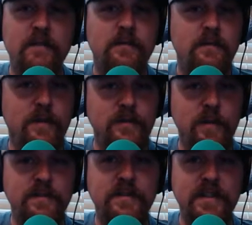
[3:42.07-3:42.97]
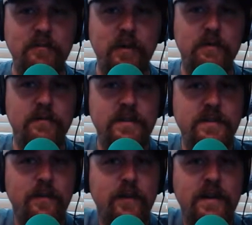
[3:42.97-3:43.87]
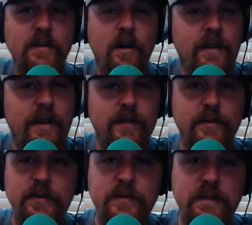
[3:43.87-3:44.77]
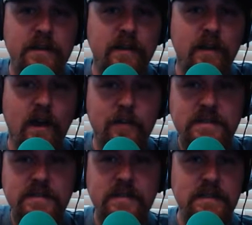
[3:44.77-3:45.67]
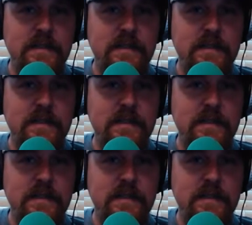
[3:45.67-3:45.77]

first person to get both of these correct, all you got to do is in the comments,